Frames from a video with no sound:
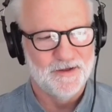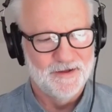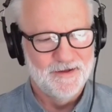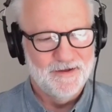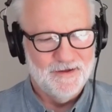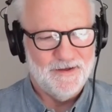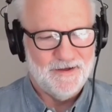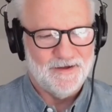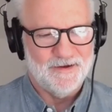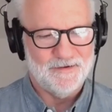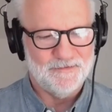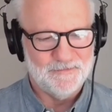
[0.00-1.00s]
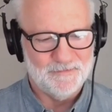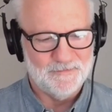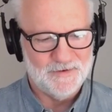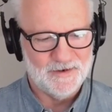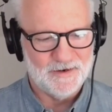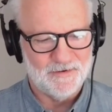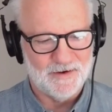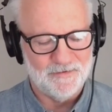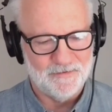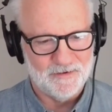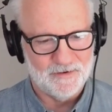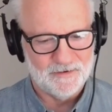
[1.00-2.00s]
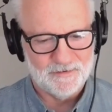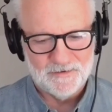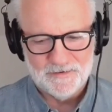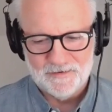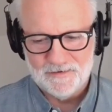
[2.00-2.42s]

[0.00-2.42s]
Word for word: you know, out in the